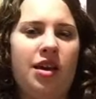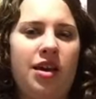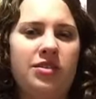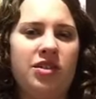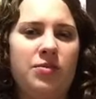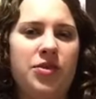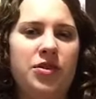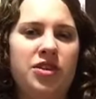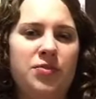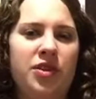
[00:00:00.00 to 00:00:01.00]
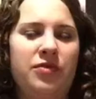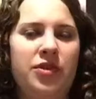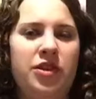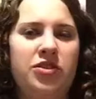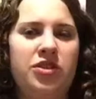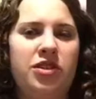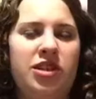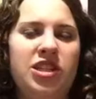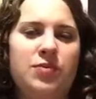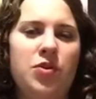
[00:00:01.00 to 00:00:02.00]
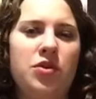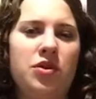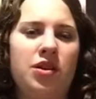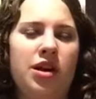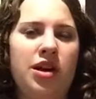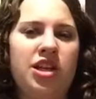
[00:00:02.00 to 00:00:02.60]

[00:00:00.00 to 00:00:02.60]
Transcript: as an opportunity to spread religion, and it's more